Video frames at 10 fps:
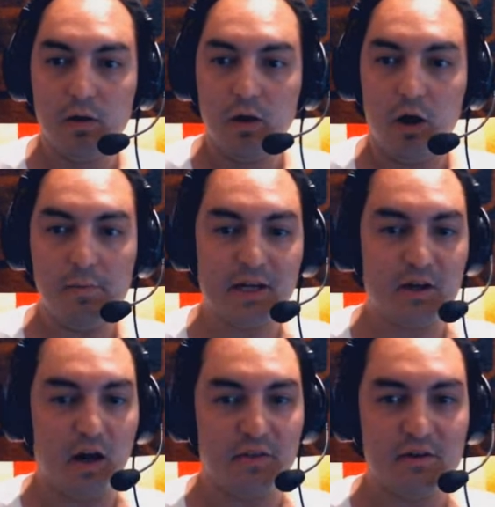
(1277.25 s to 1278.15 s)
Oh my
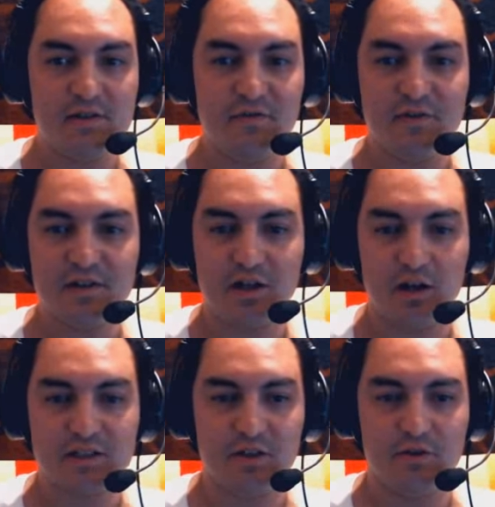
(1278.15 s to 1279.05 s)
god, there are different
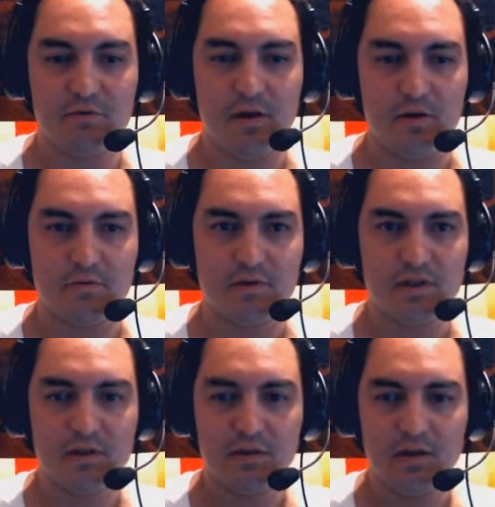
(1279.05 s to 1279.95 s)
cars on the road.
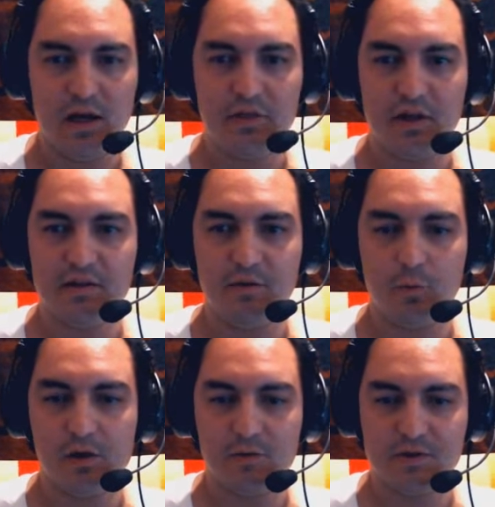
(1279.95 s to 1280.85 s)
I thought the
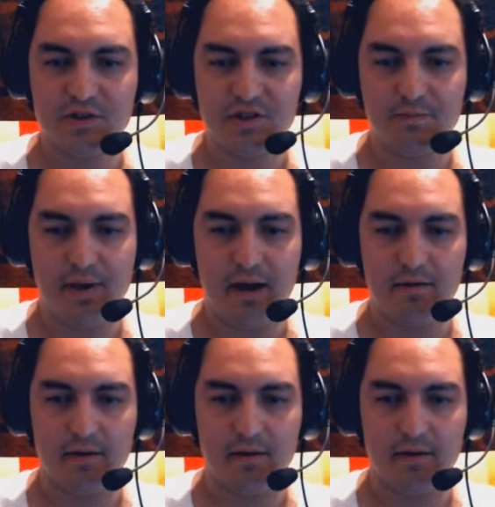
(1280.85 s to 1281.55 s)
world was just barren.